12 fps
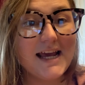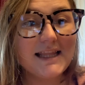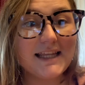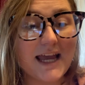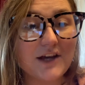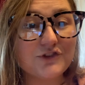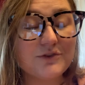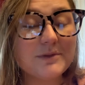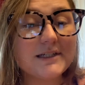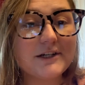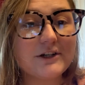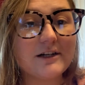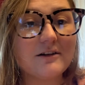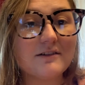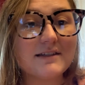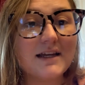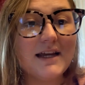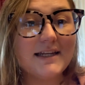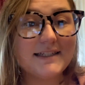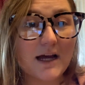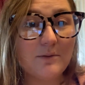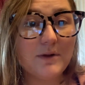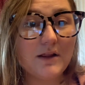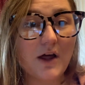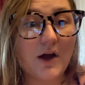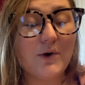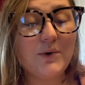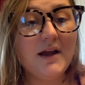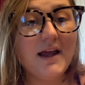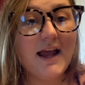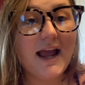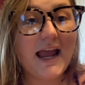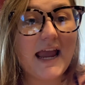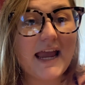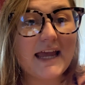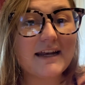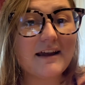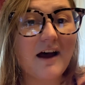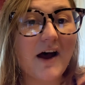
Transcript: the extra materials down below, and